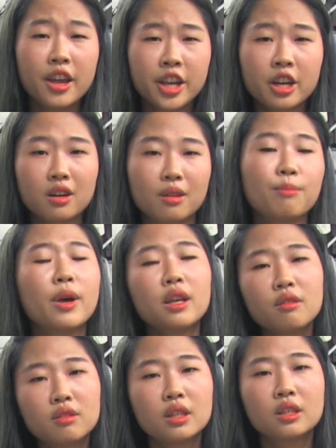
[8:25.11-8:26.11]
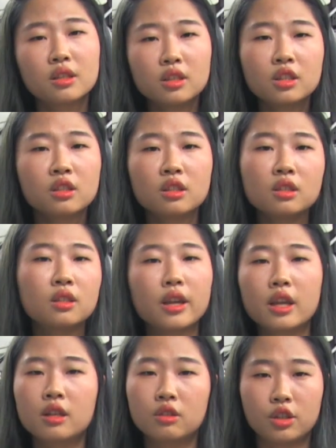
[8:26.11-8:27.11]
Here, many
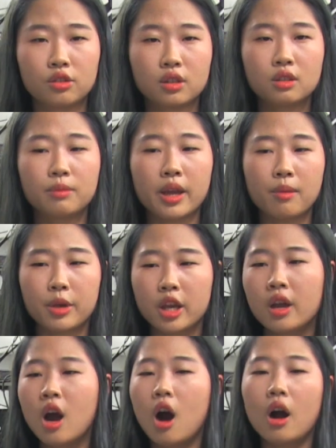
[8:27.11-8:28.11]
researchers in Unist BME